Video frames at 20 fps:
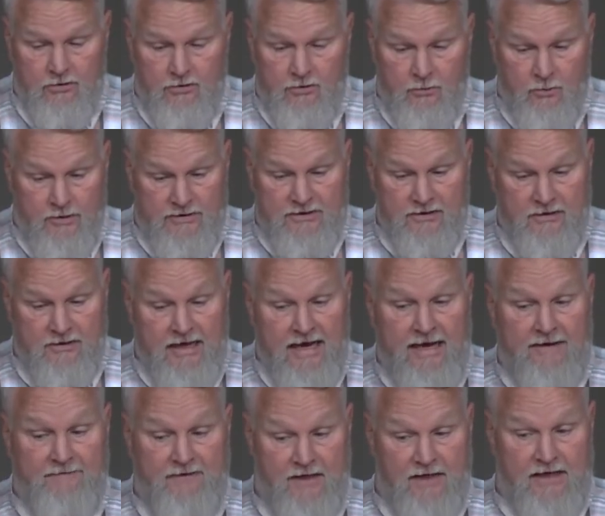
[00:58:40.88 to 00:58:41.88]
Was a
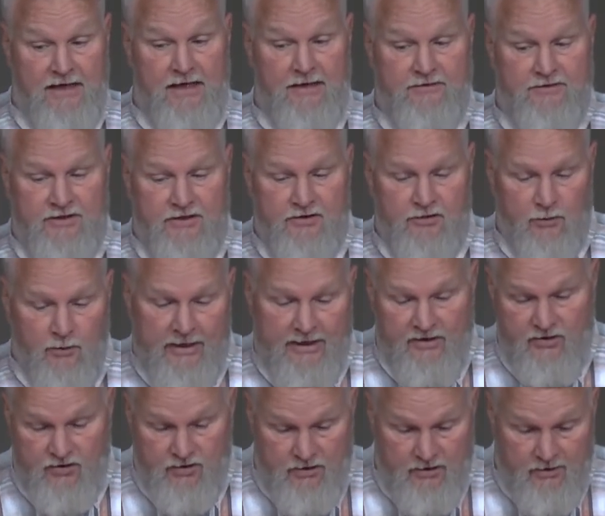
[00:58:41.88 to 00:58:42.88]
life and death
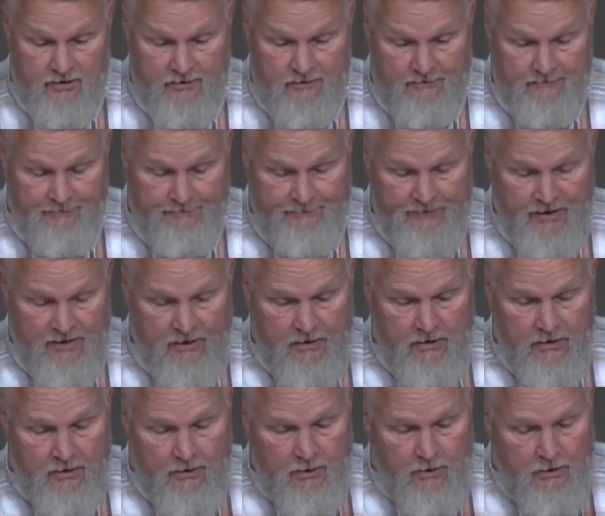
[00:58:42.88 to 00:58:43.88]
situation.
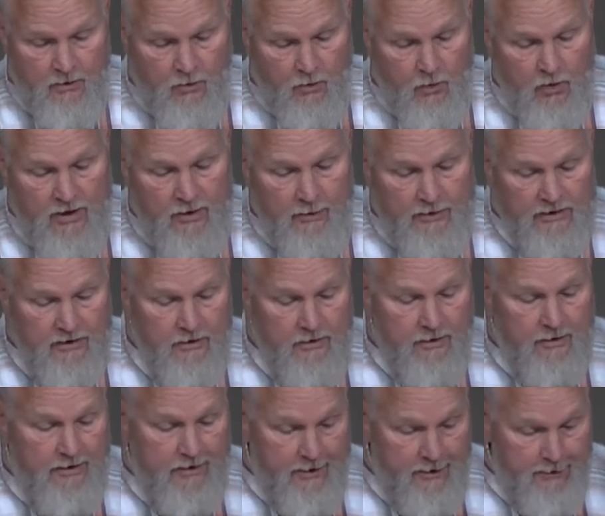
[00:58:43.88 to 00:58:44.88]
What do we
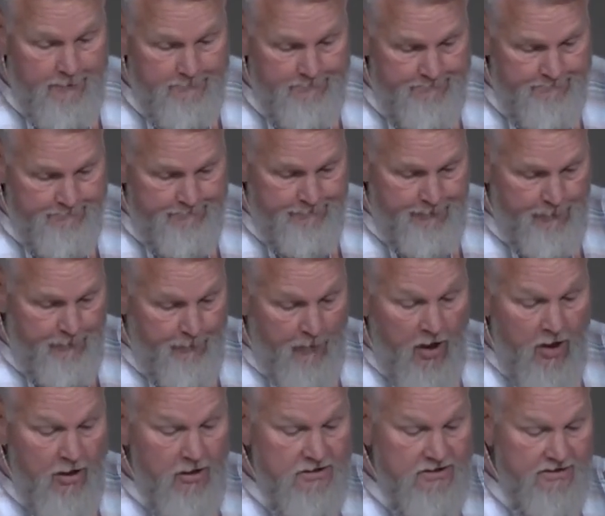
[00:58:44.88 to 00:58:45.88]
learn here?
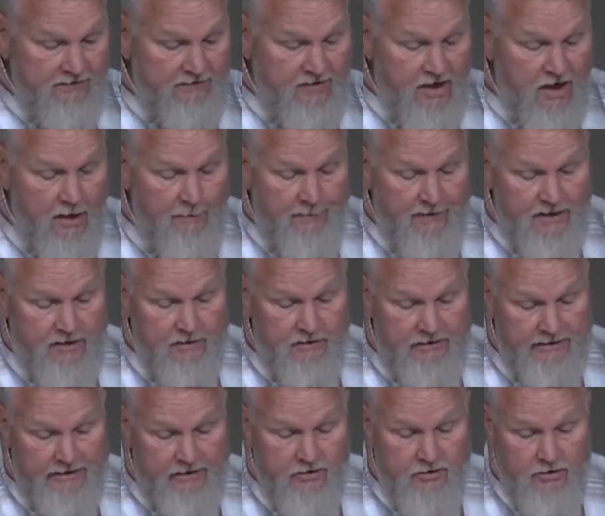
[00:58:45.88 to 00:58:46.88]
Marks of competent
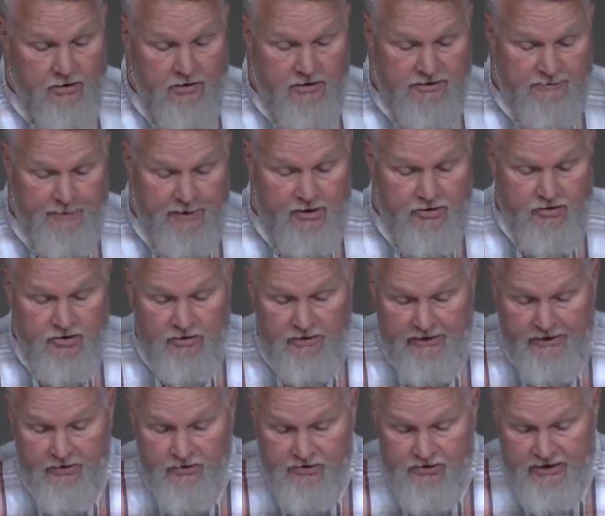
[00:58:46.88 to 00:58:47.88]
spiritual
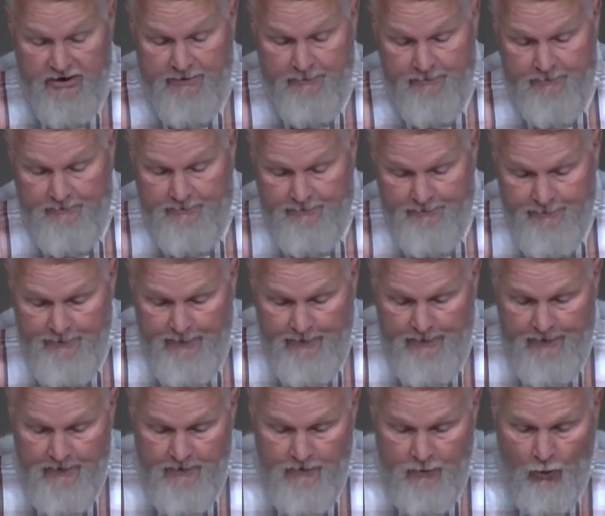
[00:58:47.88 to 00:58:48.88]
leadership.
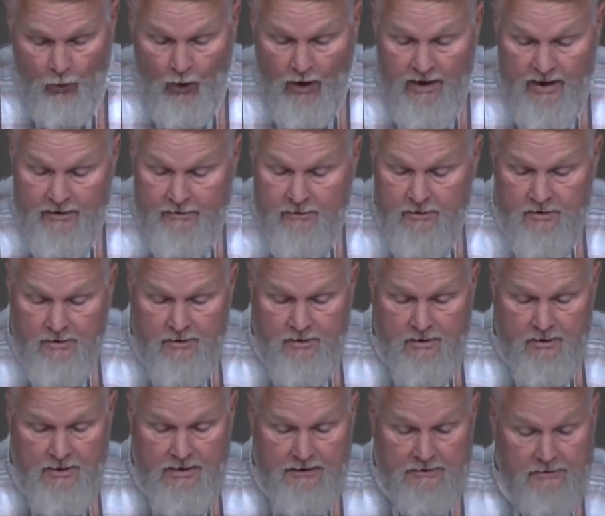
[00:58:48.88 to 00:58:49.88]
1,
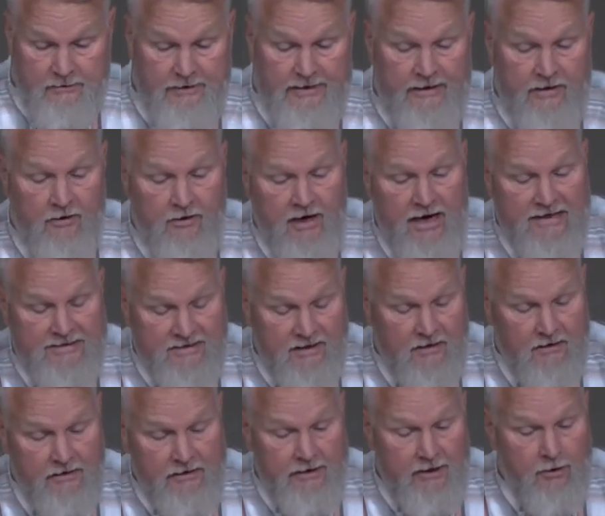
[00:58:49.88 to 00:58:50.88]
a leader has a
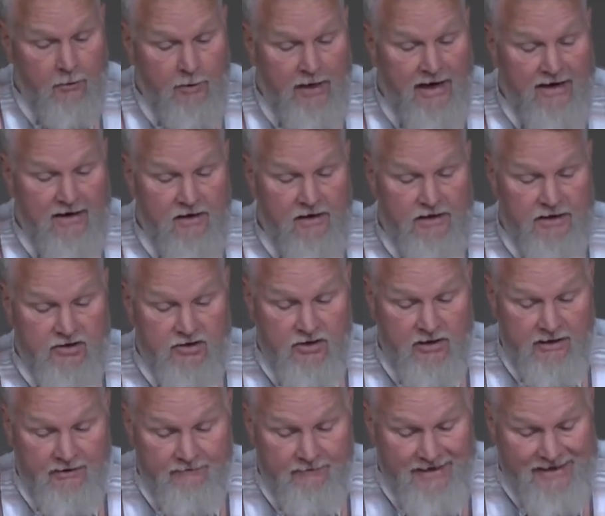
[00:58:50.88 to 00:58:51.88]
clear recognition
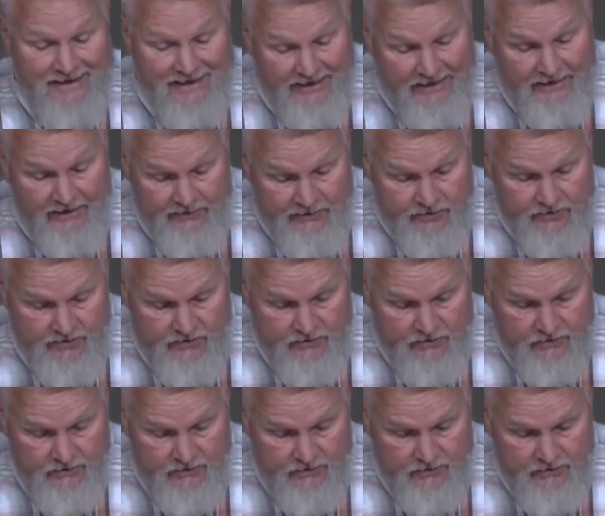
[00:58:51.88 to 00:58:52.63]
of the needs.